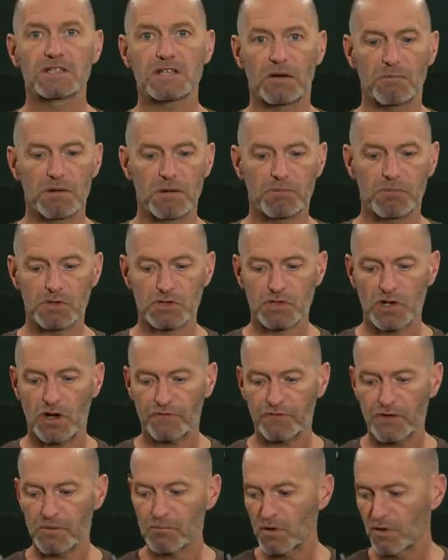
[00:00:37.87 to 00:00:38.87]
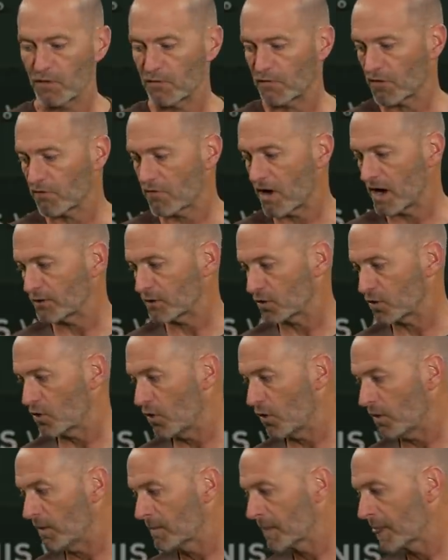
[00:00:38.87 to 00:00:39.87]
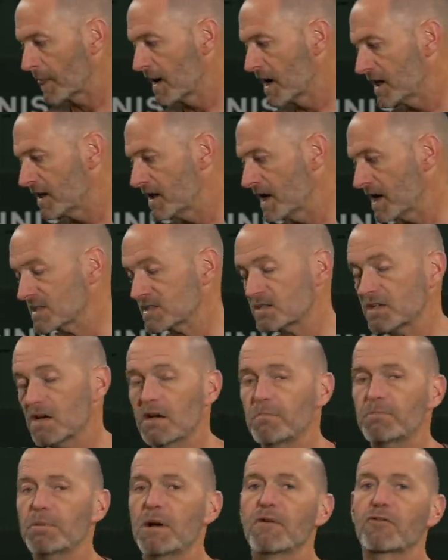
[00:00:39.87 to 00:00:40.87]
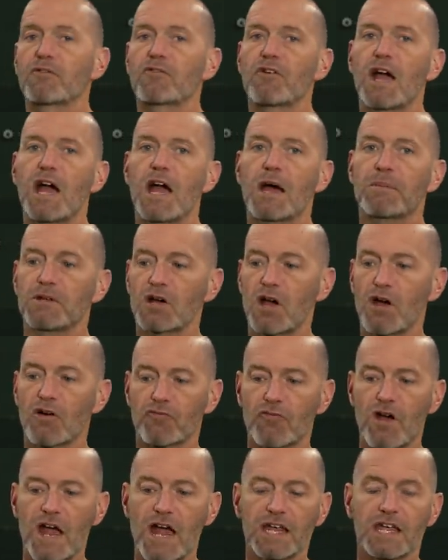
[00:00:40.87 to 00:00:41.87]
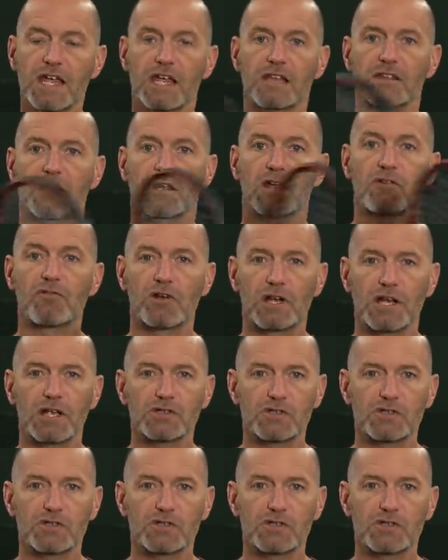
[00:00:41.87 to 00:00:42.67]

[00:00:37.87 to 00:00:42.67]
to help me push off and move around the court. Next up, I've grabbed a racket that I really